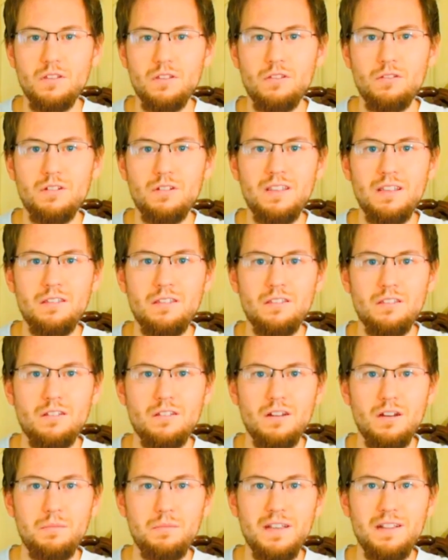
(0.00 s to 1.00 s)
So this is
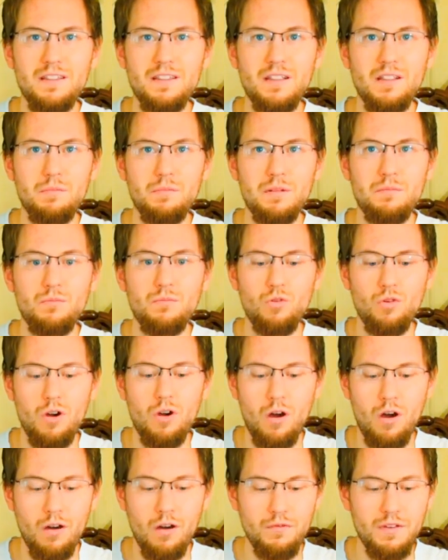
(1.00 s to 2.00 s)
gonna be a little bit more
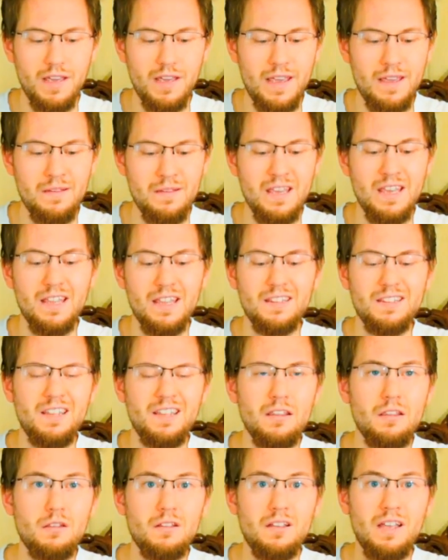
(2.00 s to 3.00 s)
of a,
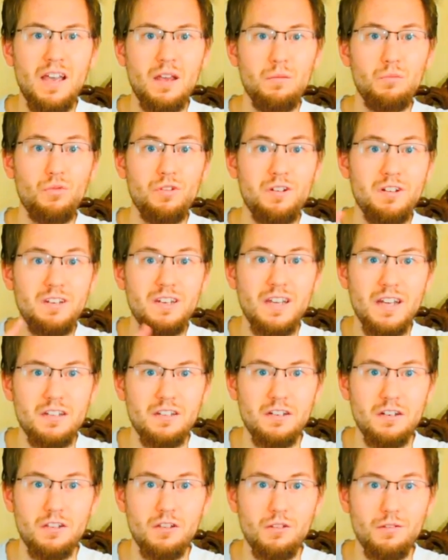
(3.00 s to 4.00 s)
this time we're not
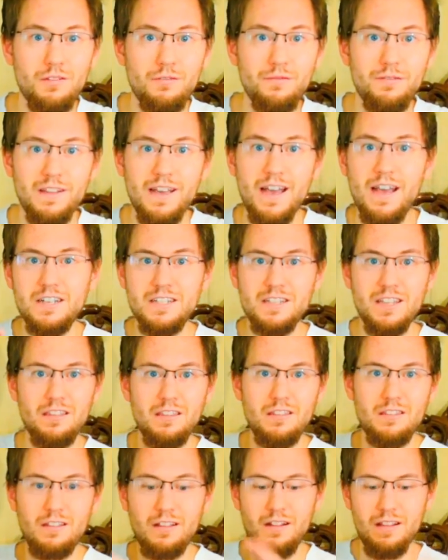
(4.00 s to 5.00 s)
gonna use flash. This
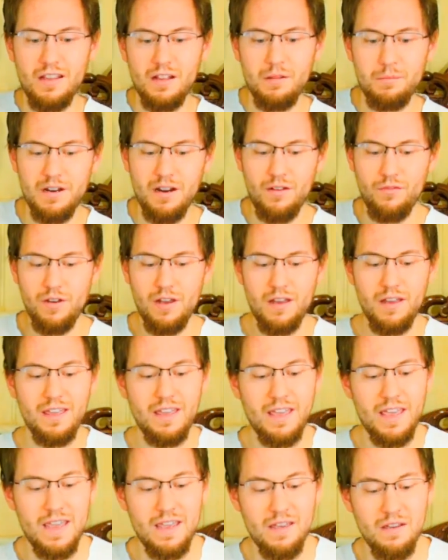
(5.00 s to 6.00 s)
is a little bit of
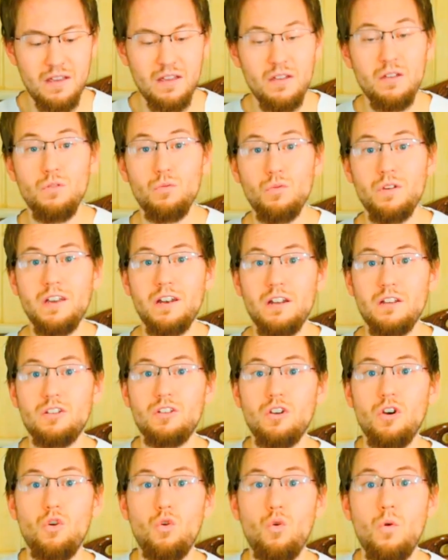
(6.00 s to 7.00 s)
we're gonna
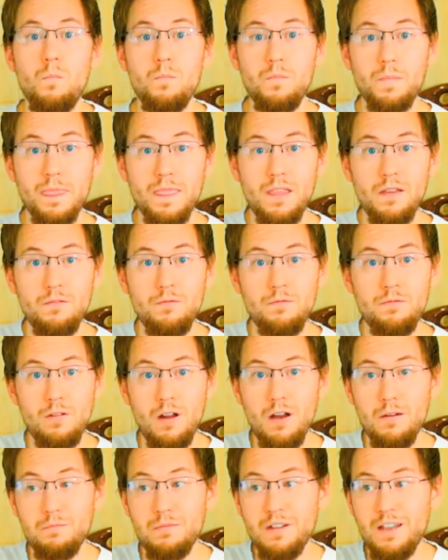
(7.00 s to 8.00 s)
go
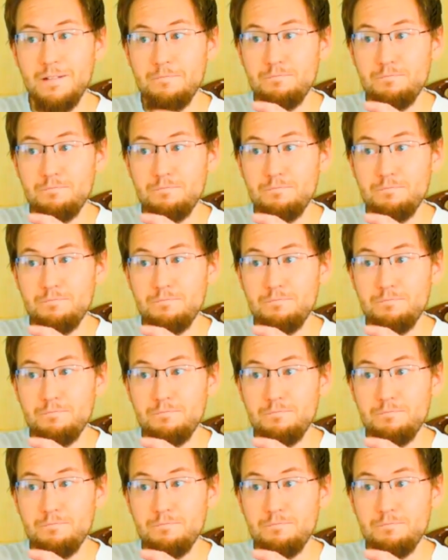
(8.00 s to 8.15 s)
from